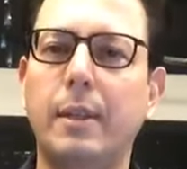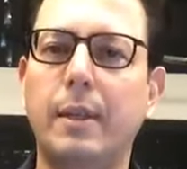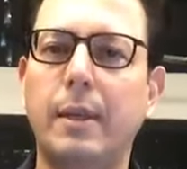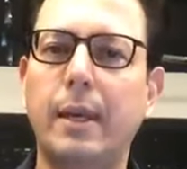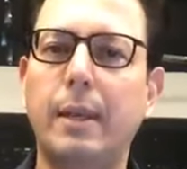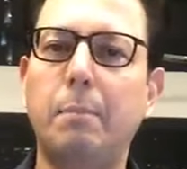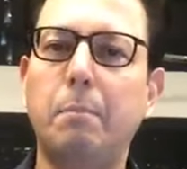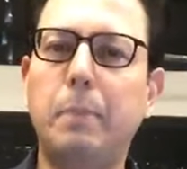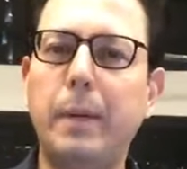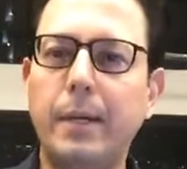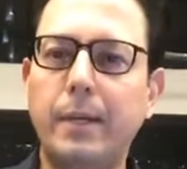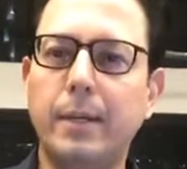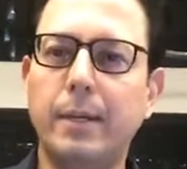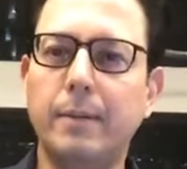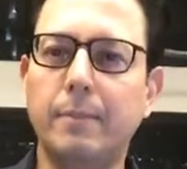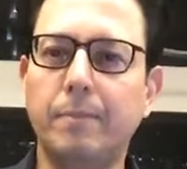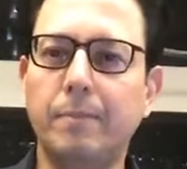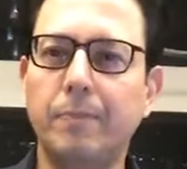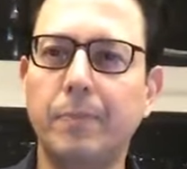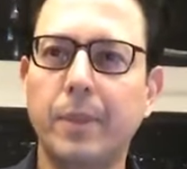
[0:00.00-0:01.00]
and better.
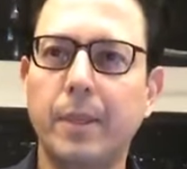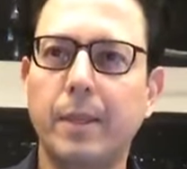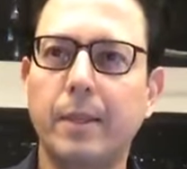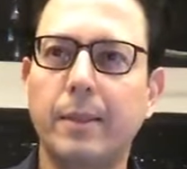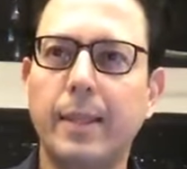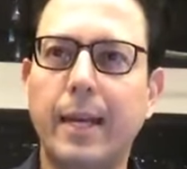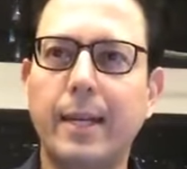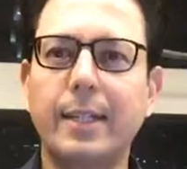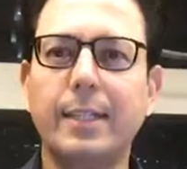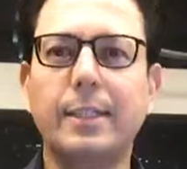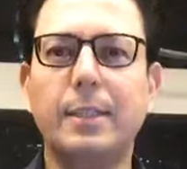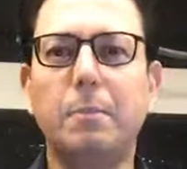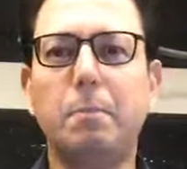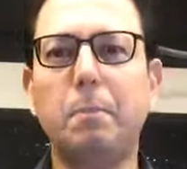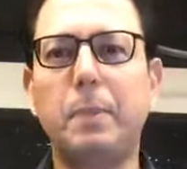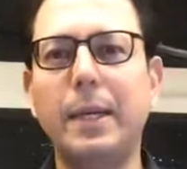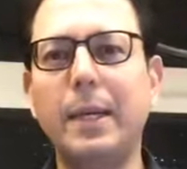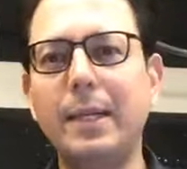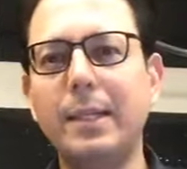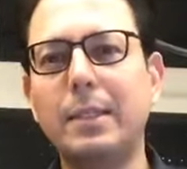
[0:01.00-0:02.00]
That is the
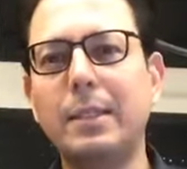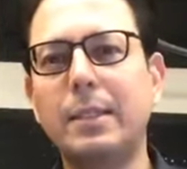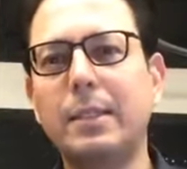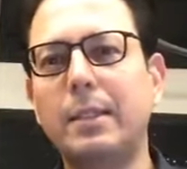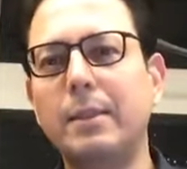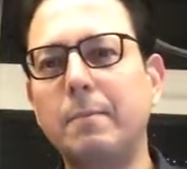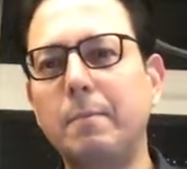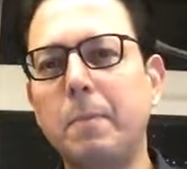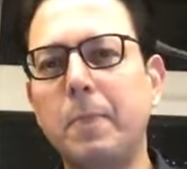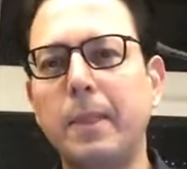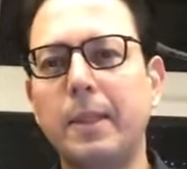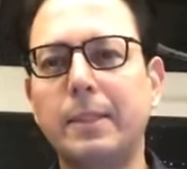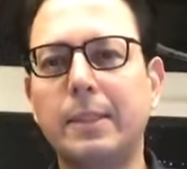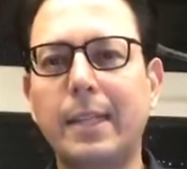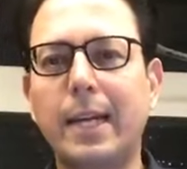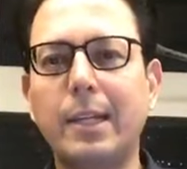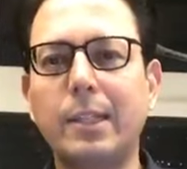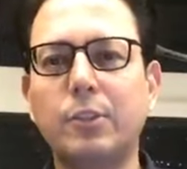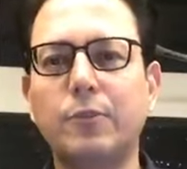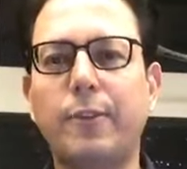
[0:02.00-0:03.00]
biggest
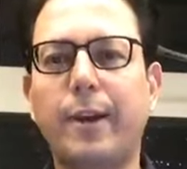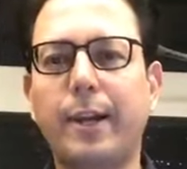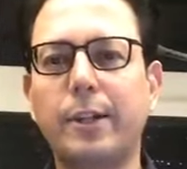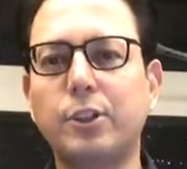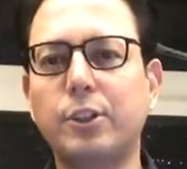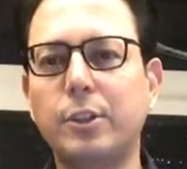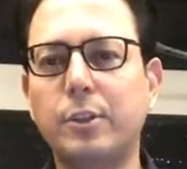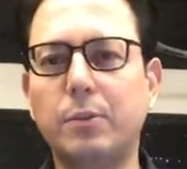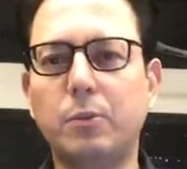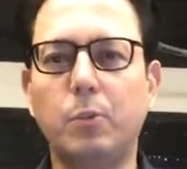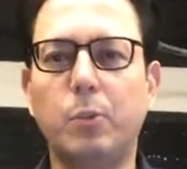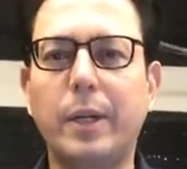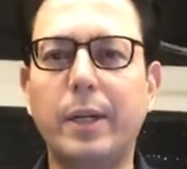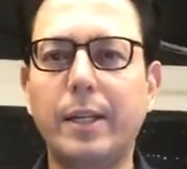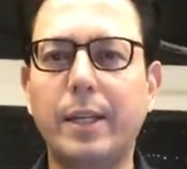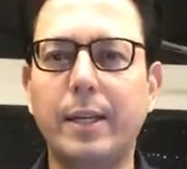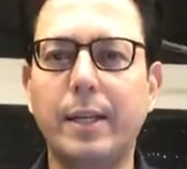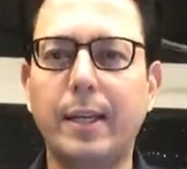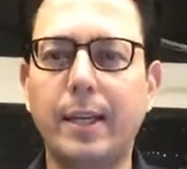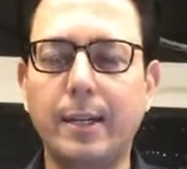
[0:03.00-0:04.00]
satisfaction one
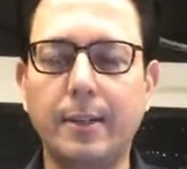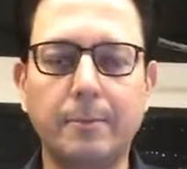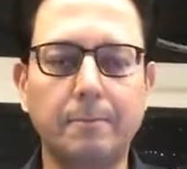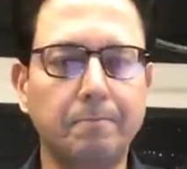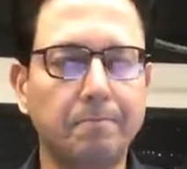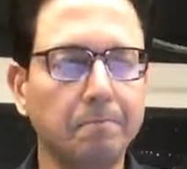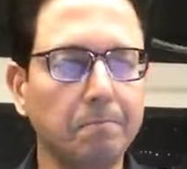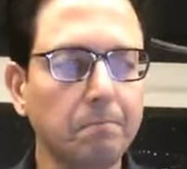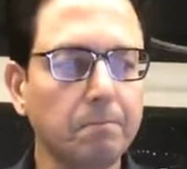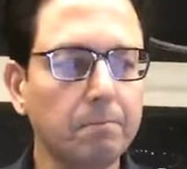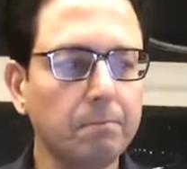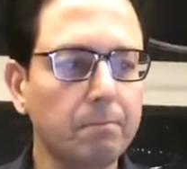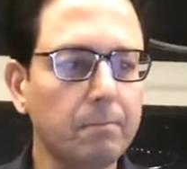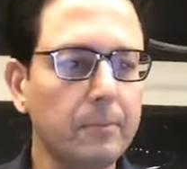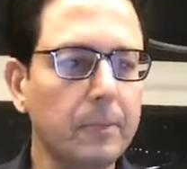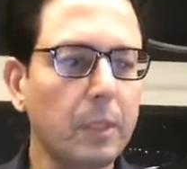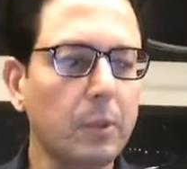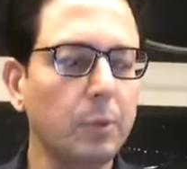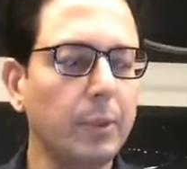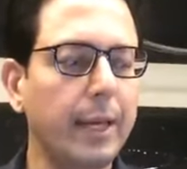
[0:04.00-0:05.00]
can get.
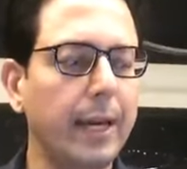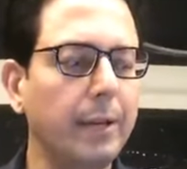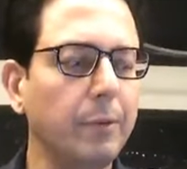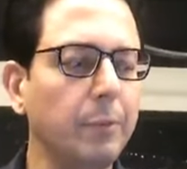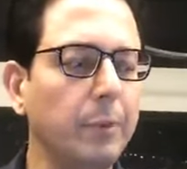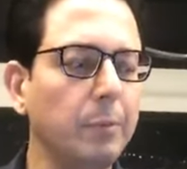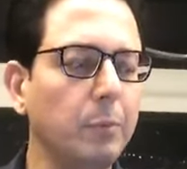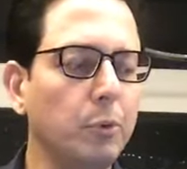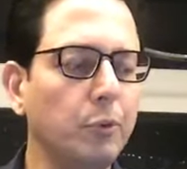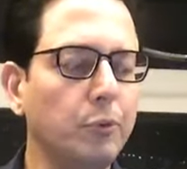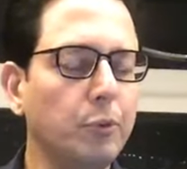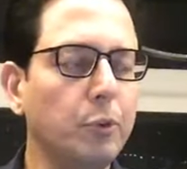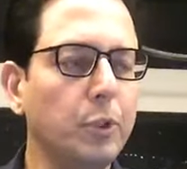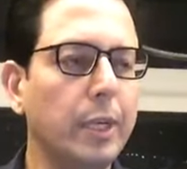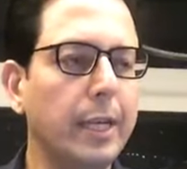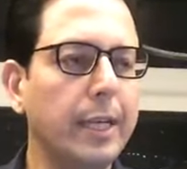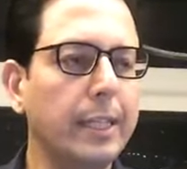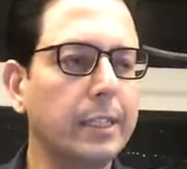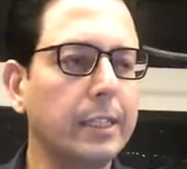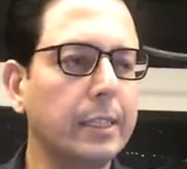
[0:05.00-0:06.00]
that we move to the
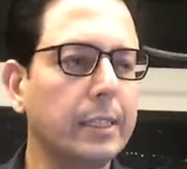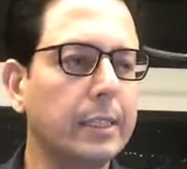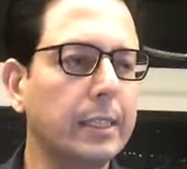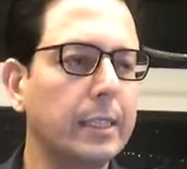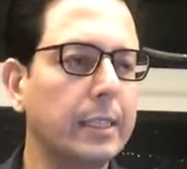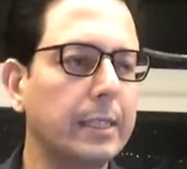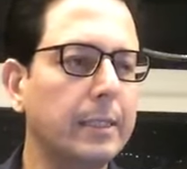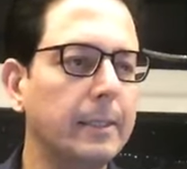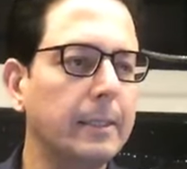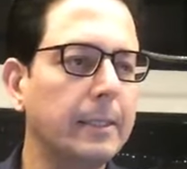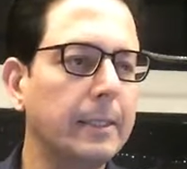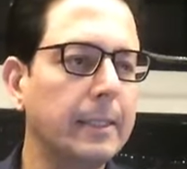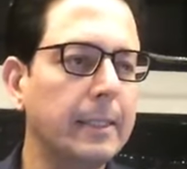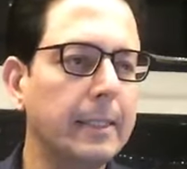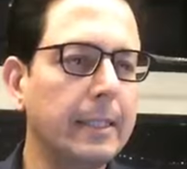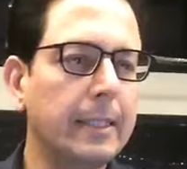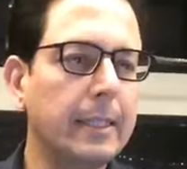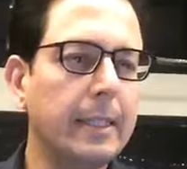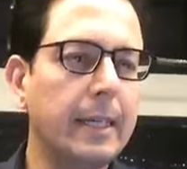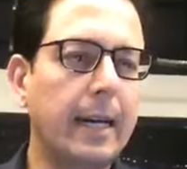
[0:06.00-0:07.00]
next uh,
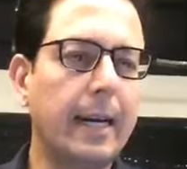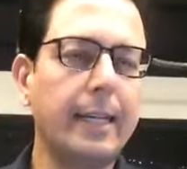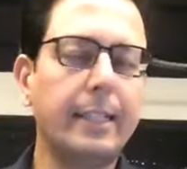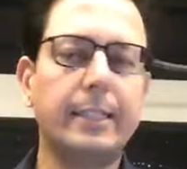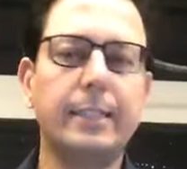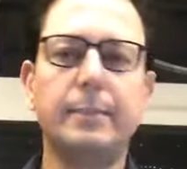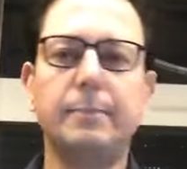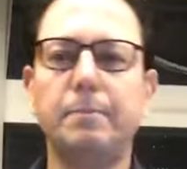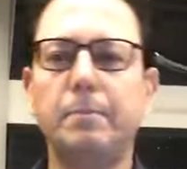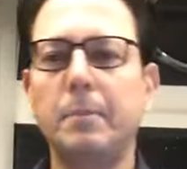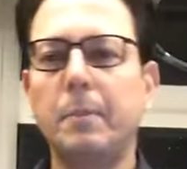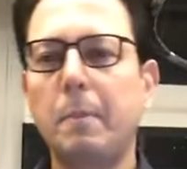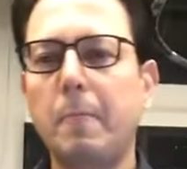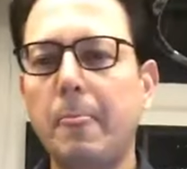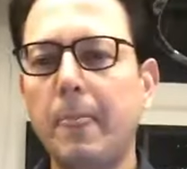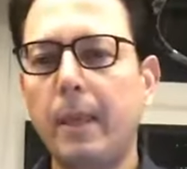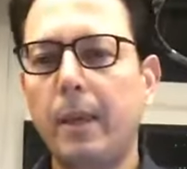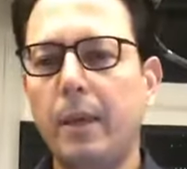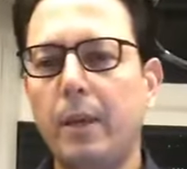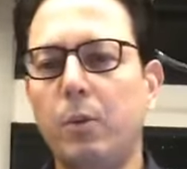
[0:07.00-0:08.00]
item,
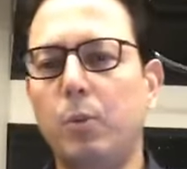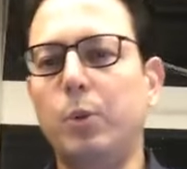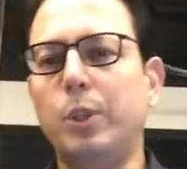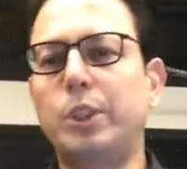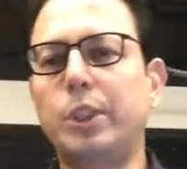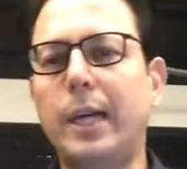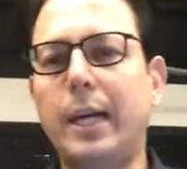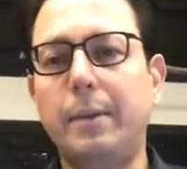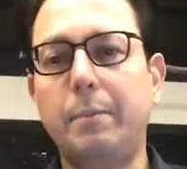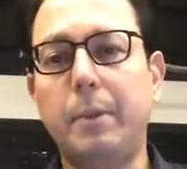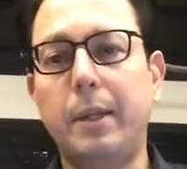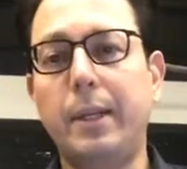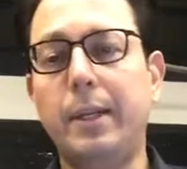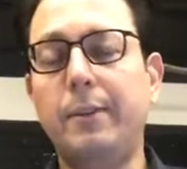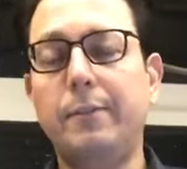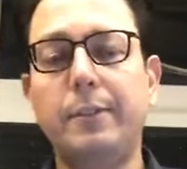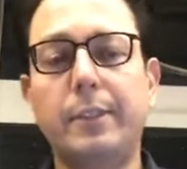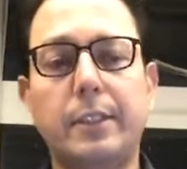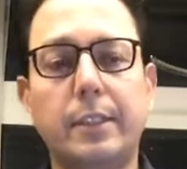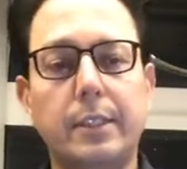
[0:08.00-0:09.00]
which I
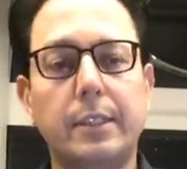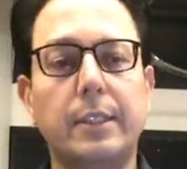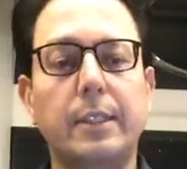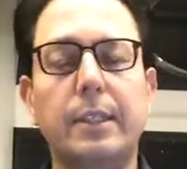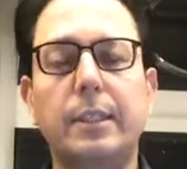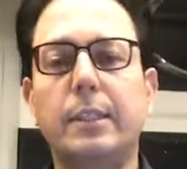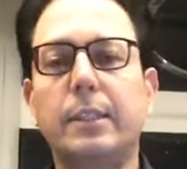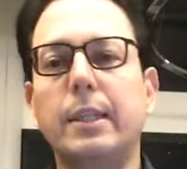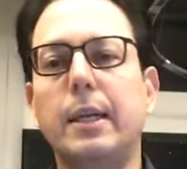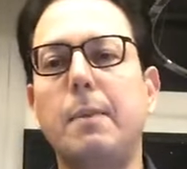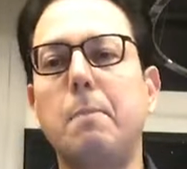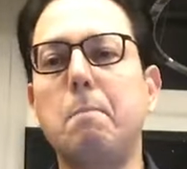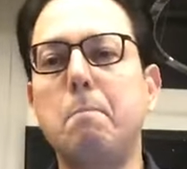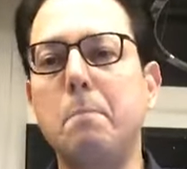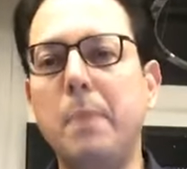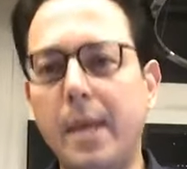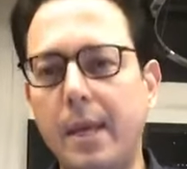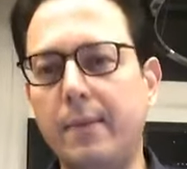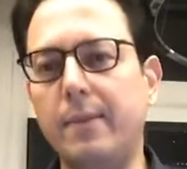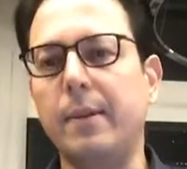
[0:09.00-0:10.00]
believe is, is
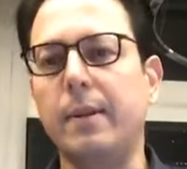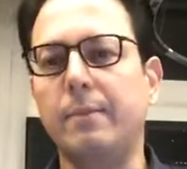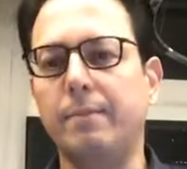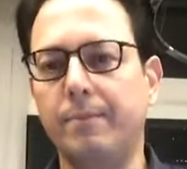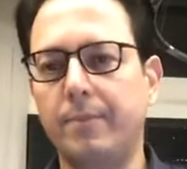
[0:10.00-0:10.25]
amazing.